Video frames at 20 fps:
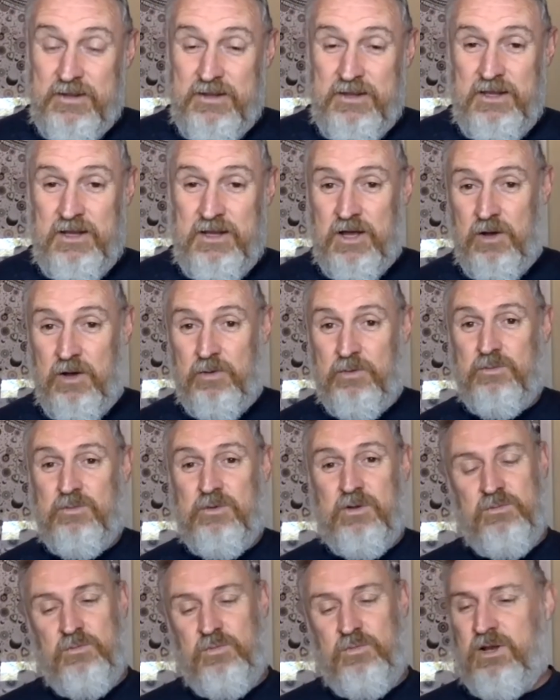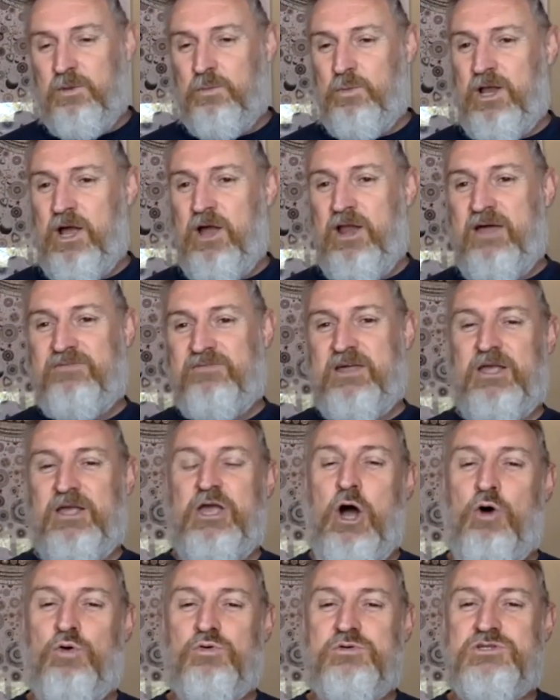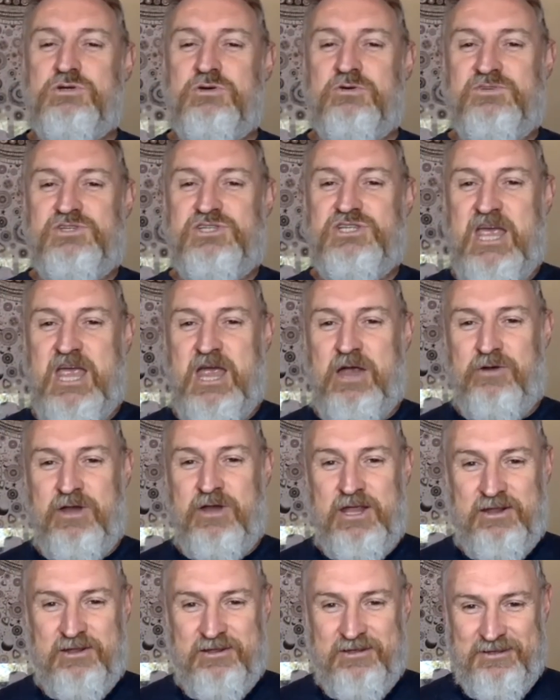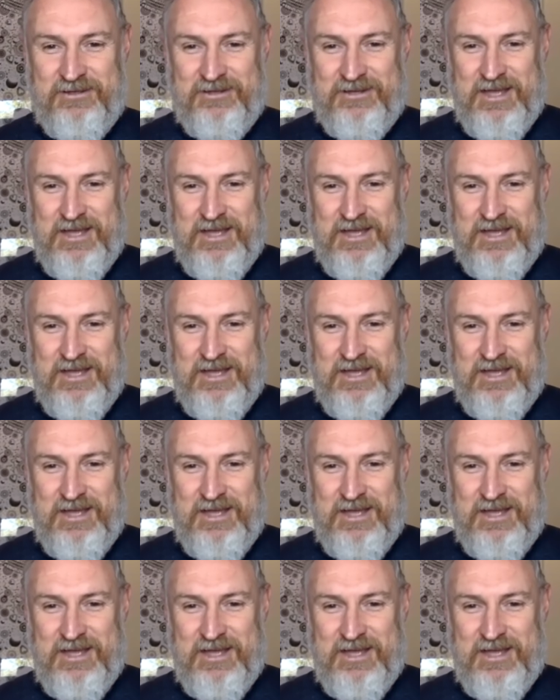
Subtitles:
you know, and we don't have that culture of sharing